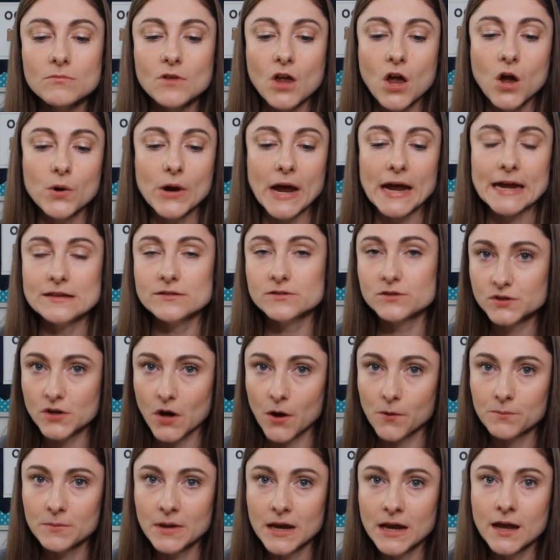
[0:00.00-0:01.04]
Okay,
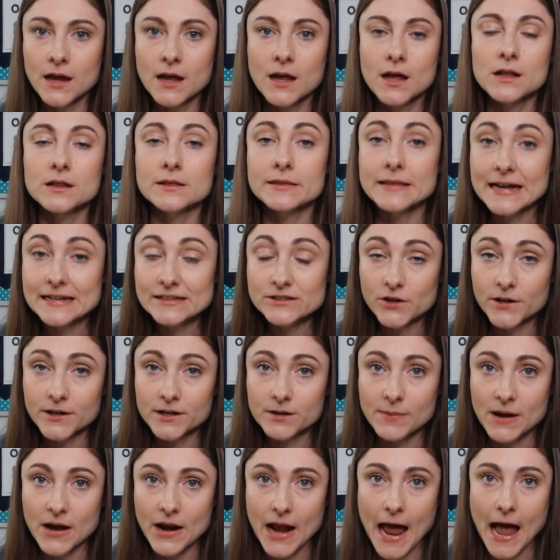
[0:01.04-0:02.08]
so let's talk
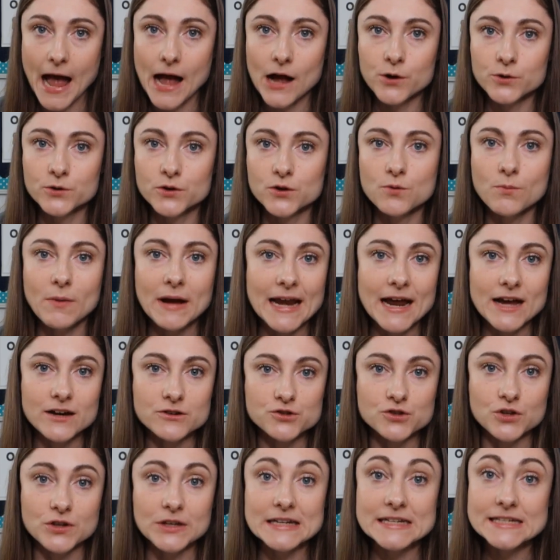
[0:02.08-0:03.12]
about how you might
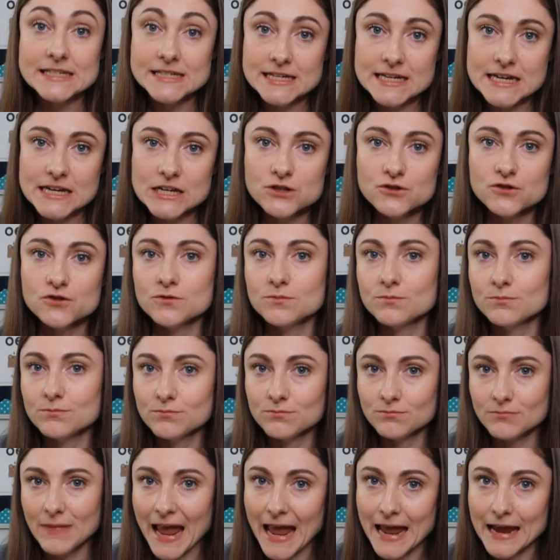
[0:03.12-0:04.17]
actually teach
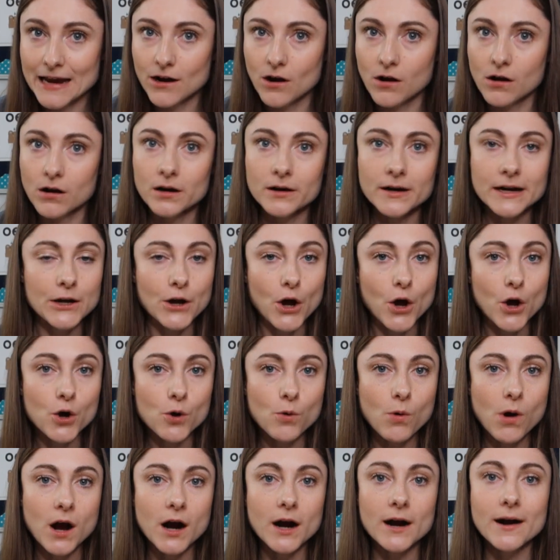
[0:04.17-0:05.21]
AR and
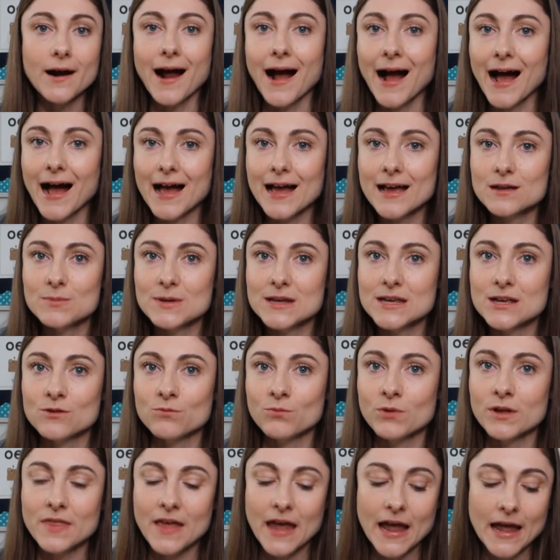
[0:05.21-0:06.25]
OR. I begin
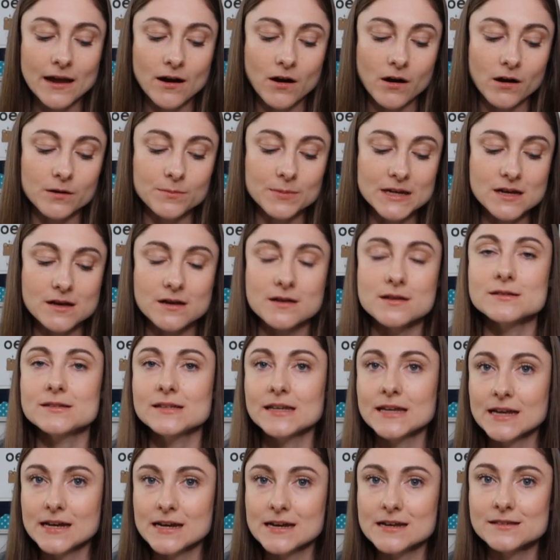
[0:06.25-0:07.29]
with AR because
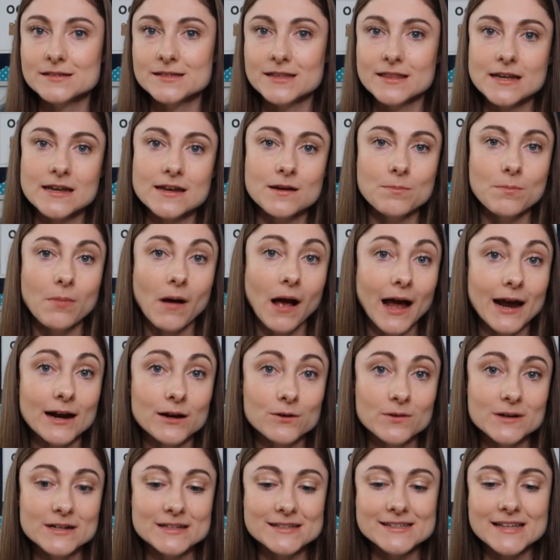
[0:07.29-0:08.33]
it is the
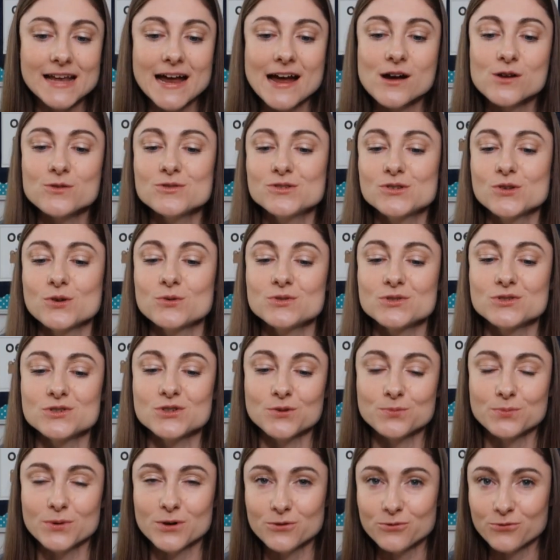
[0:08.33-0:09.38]
pirate sound, so
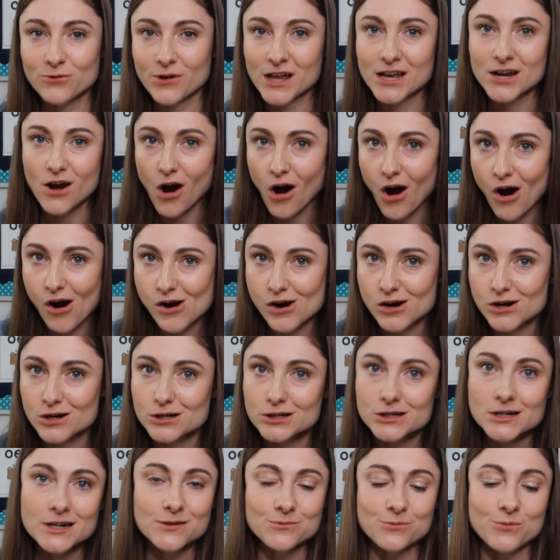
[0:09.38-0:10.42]
super fun
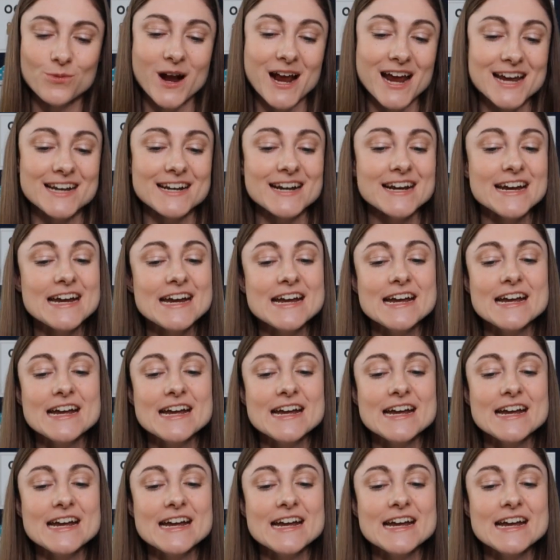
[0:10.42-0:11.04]
R, right?